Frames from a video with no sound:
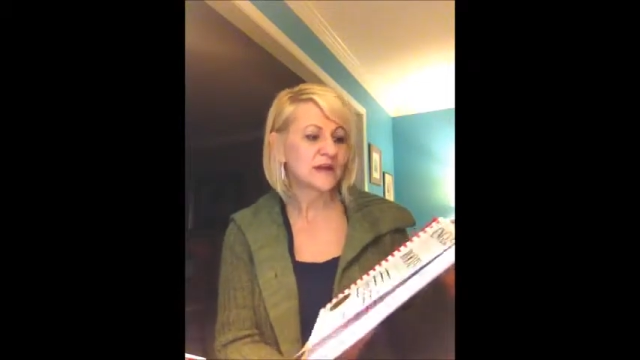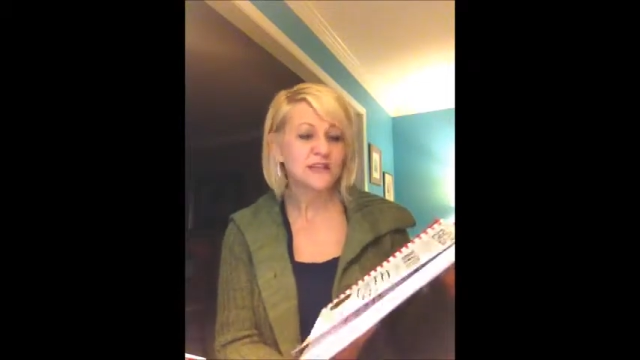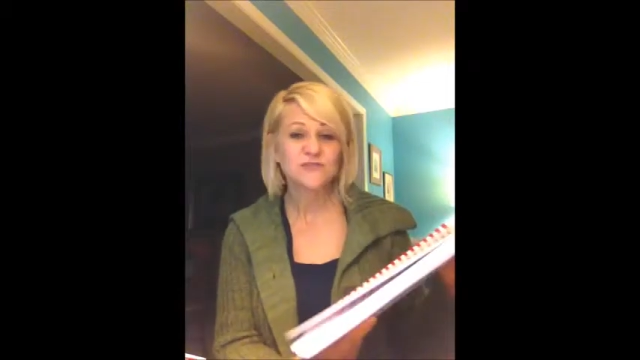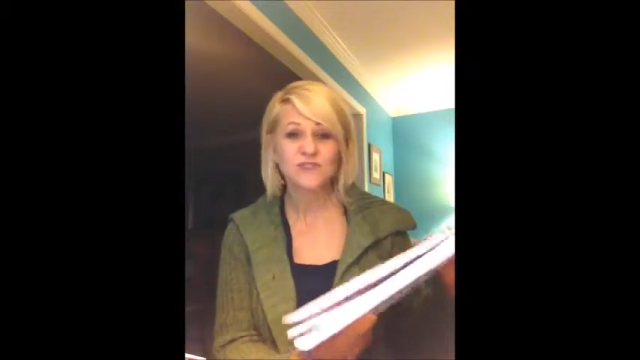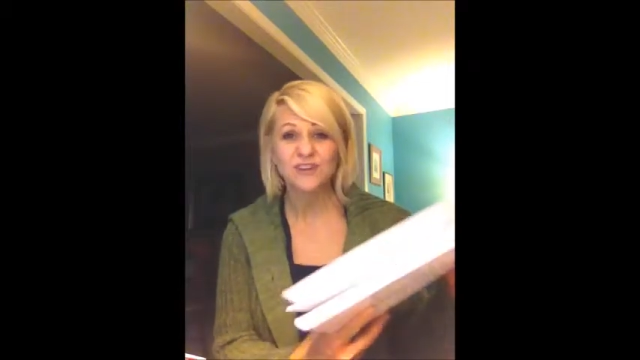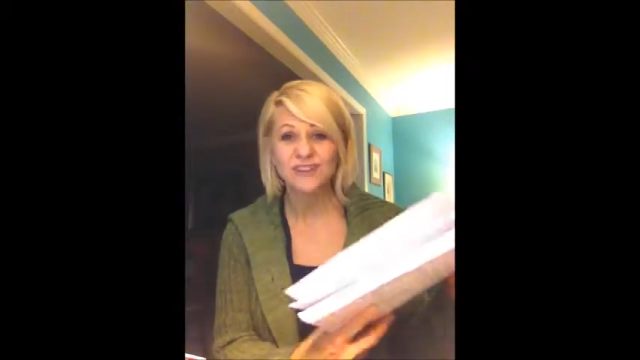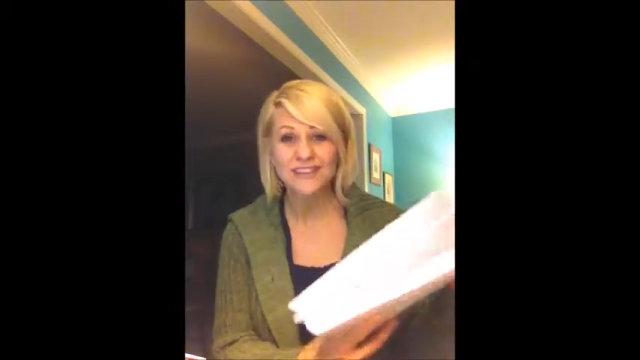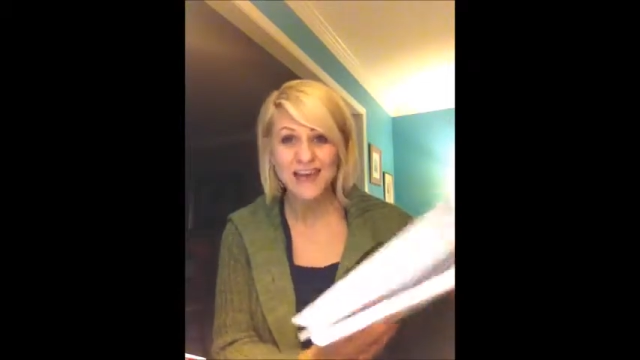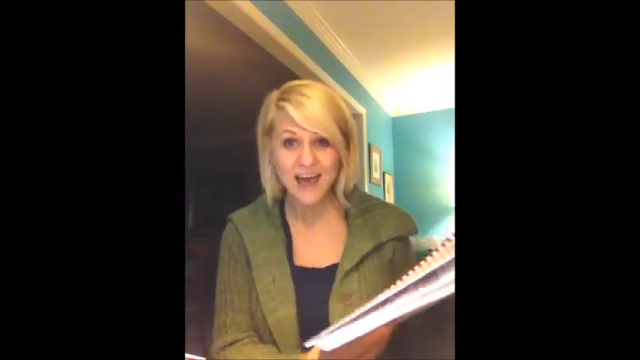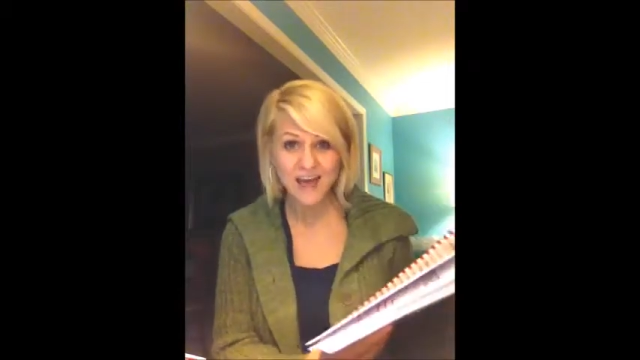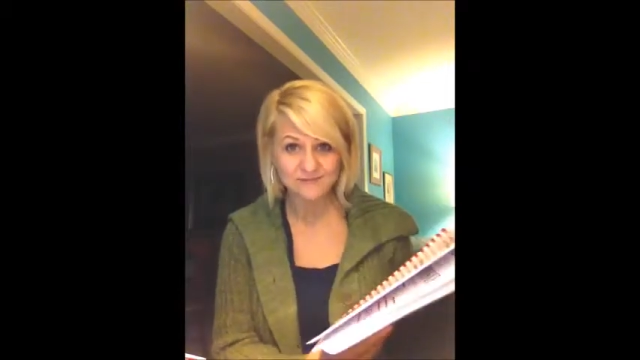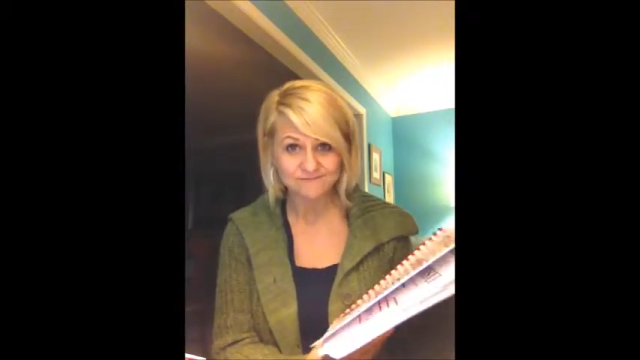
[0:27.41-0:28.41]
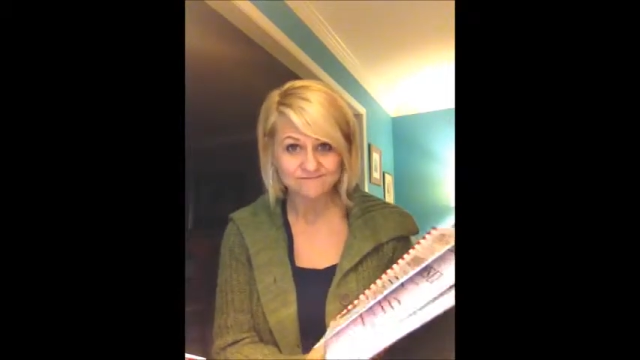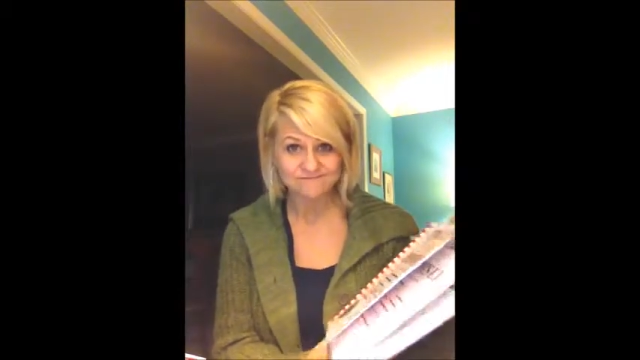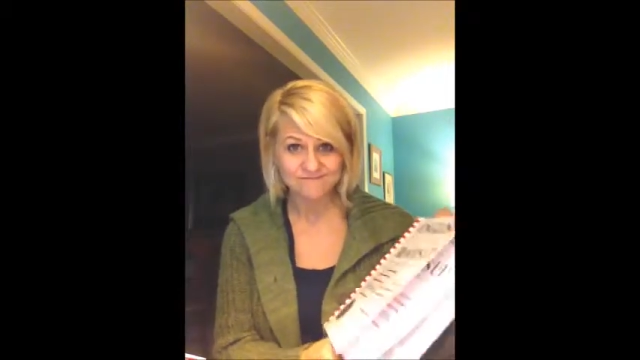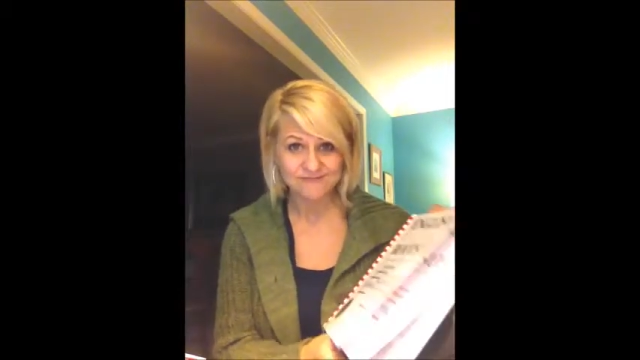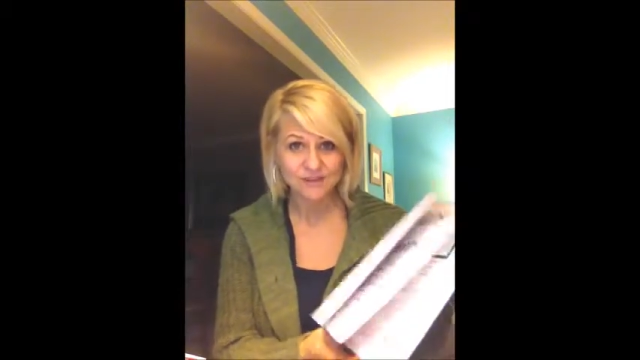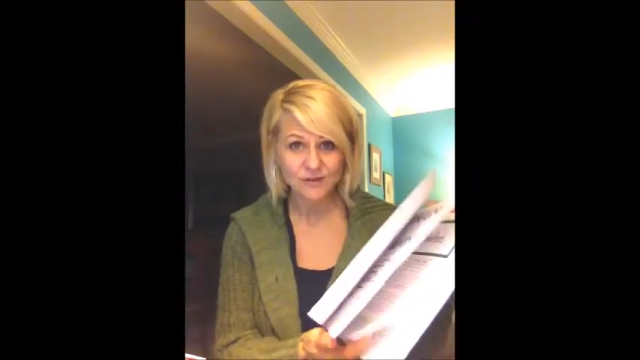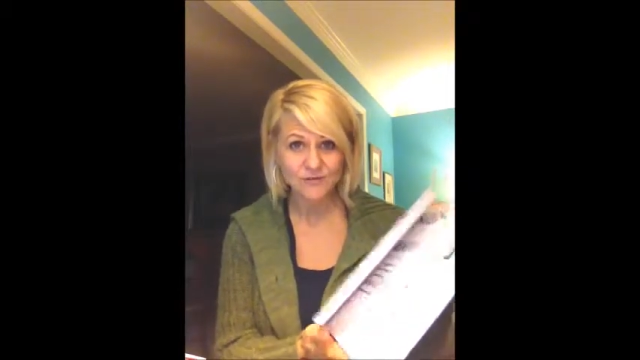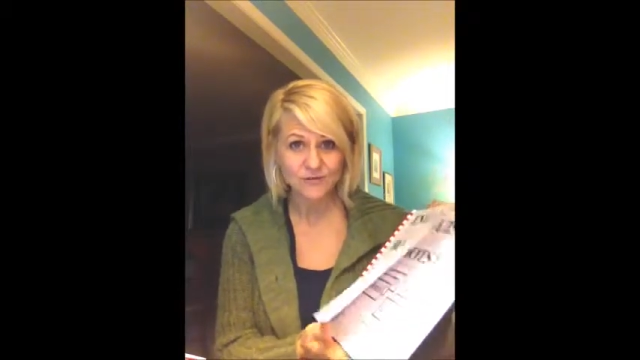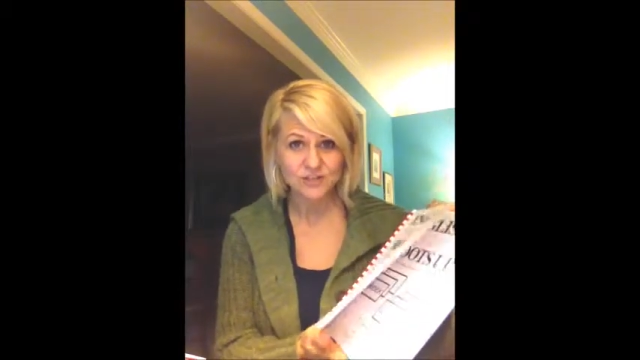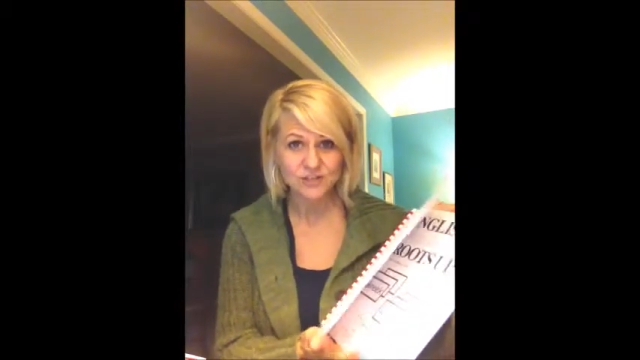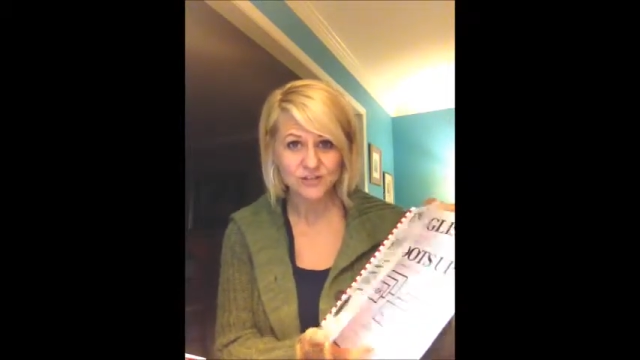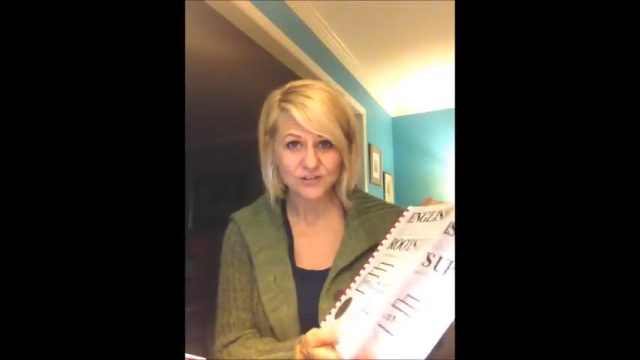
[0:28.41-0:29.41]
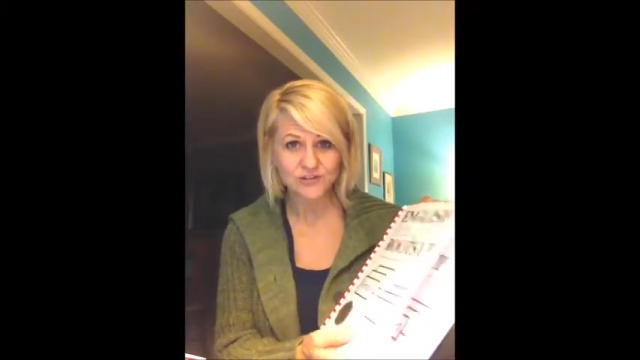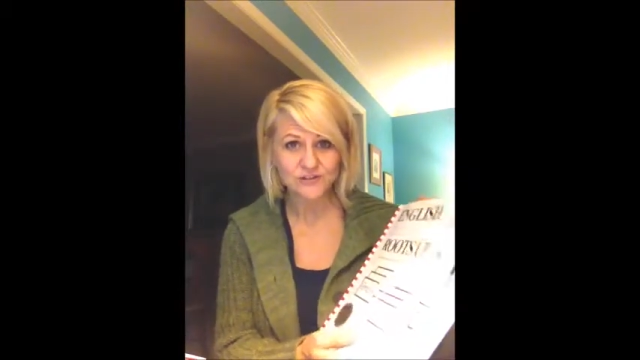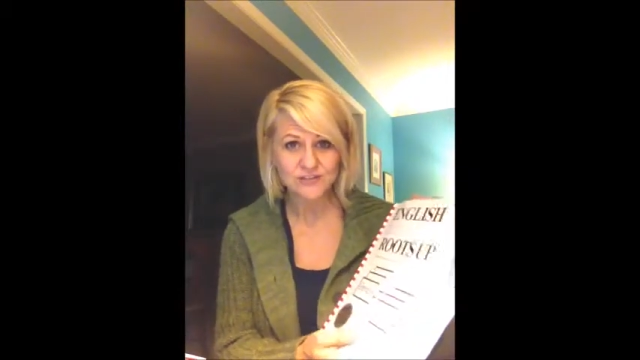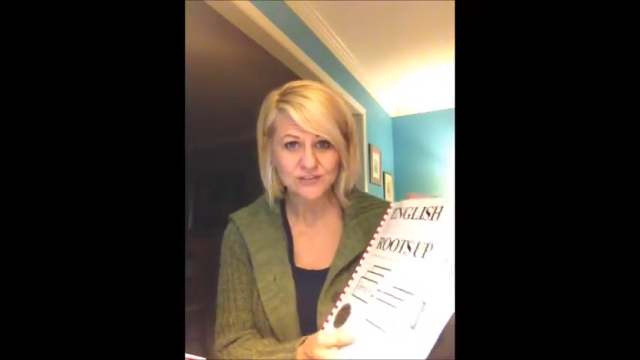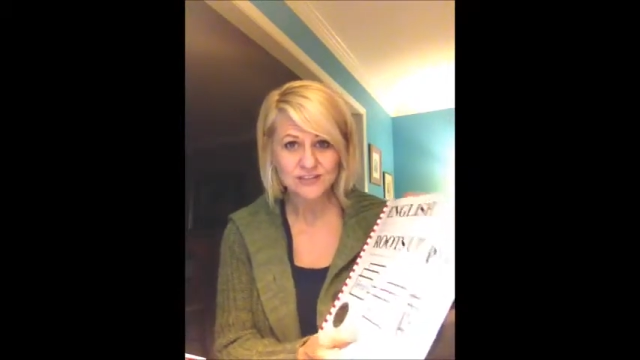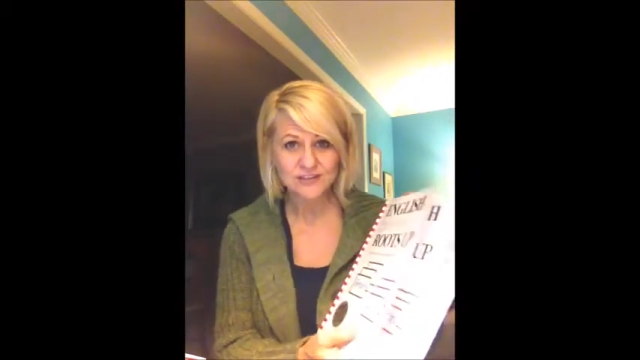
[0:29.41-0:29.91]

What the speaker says: It's for Latin, the original